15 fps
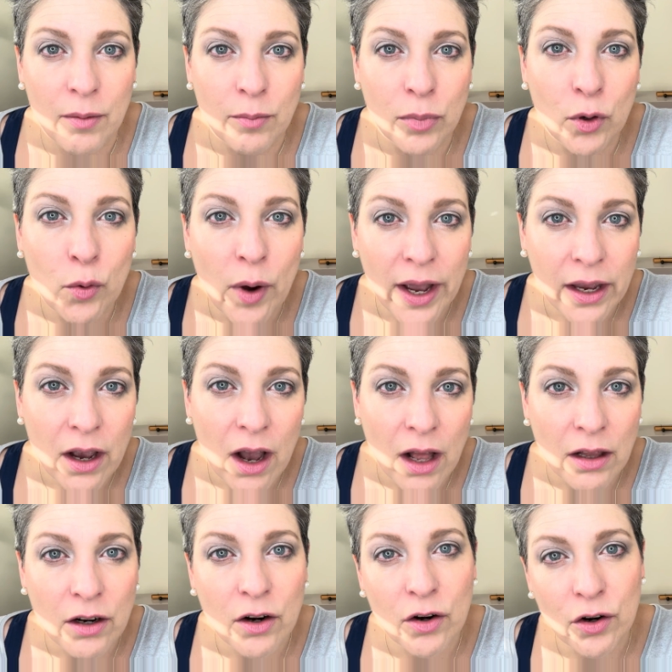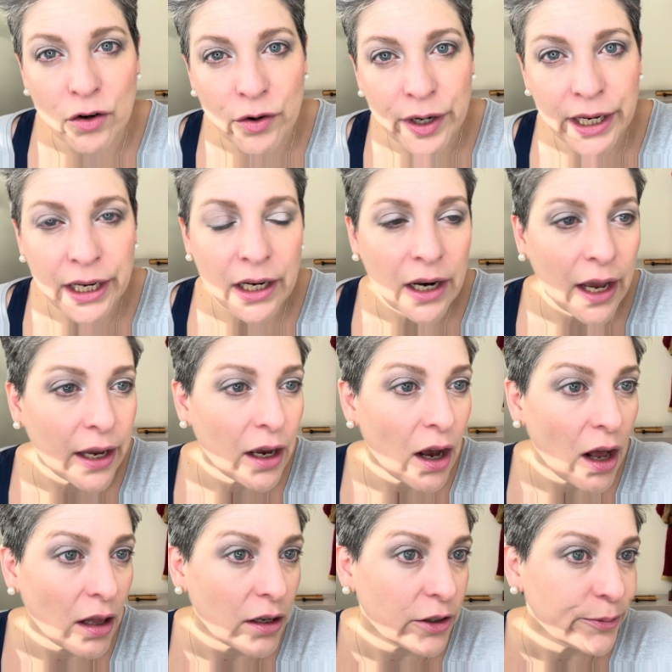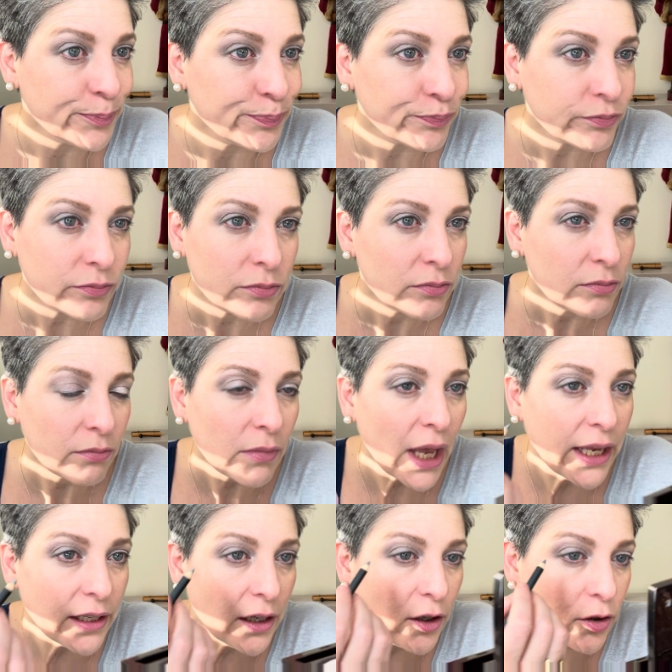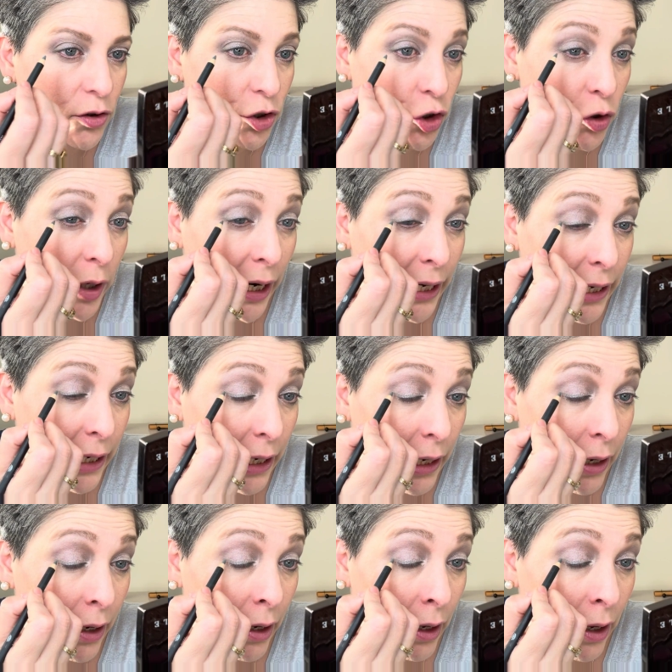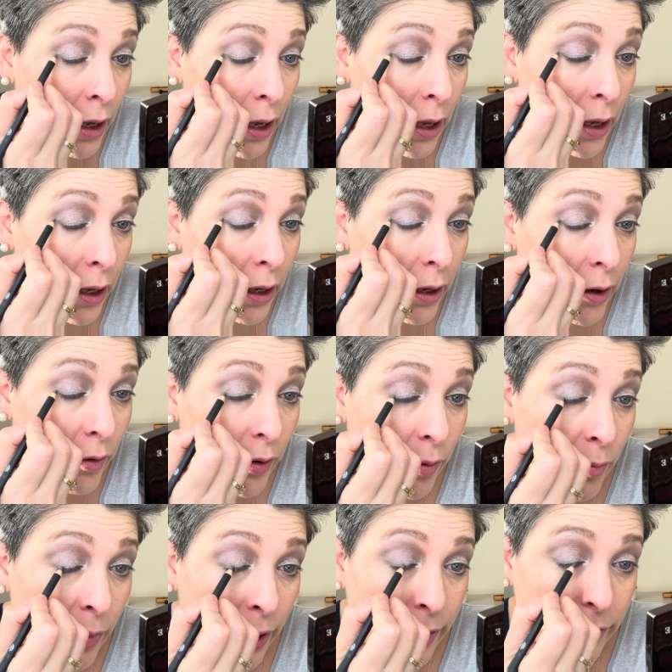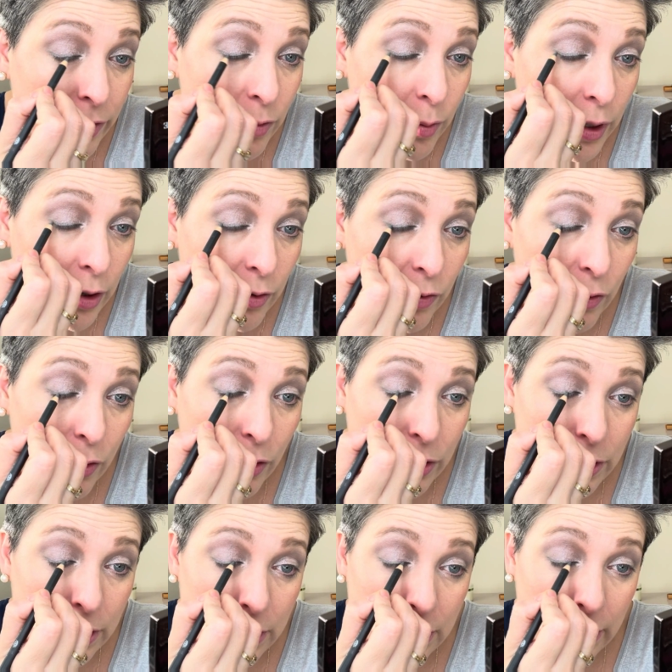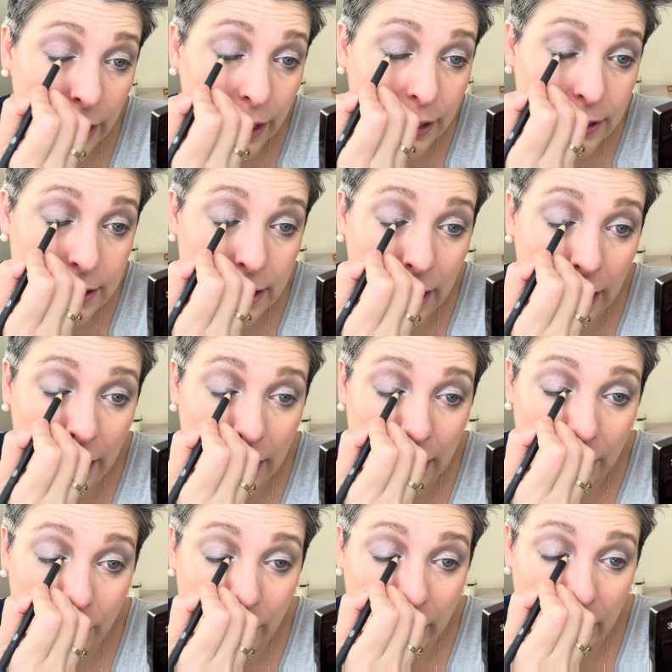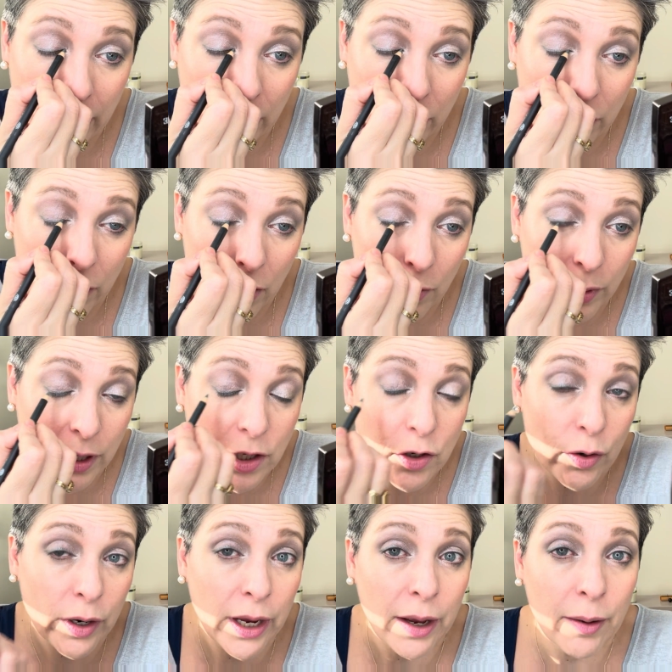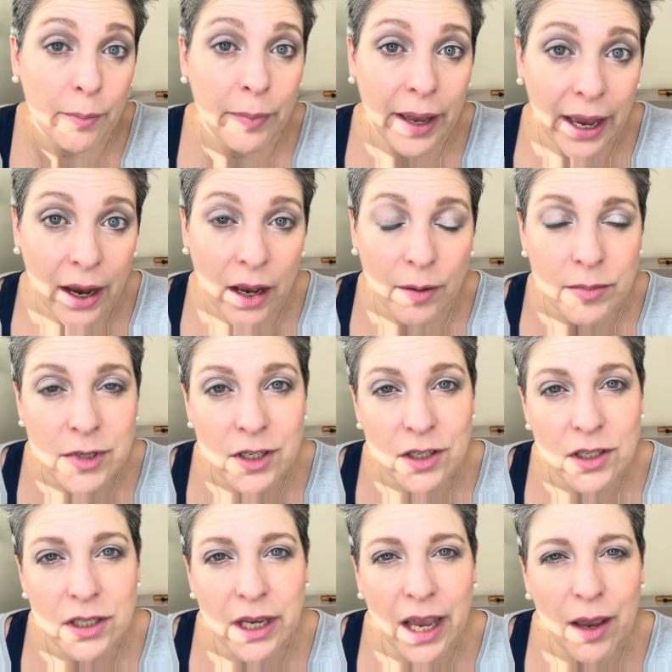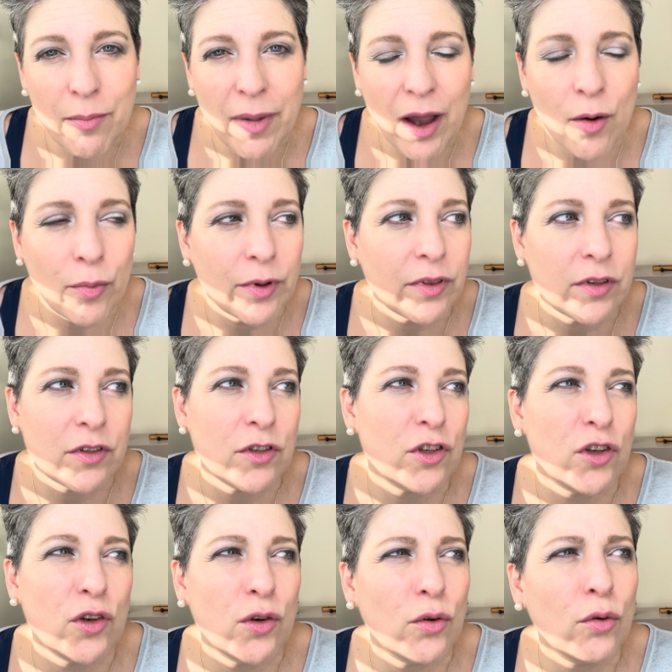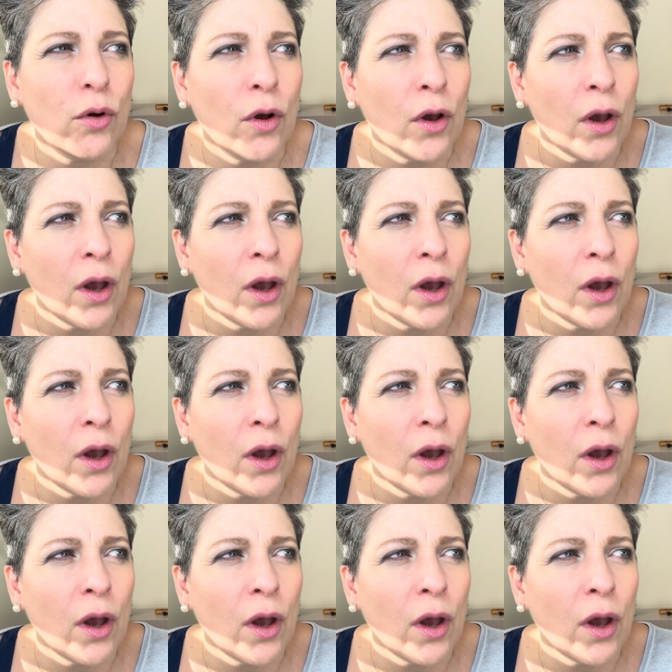blue eye color or green eye color, and it looks striking. It reminds me, of course, it's not exactly, but you know, Victoria Beckham just came out with this new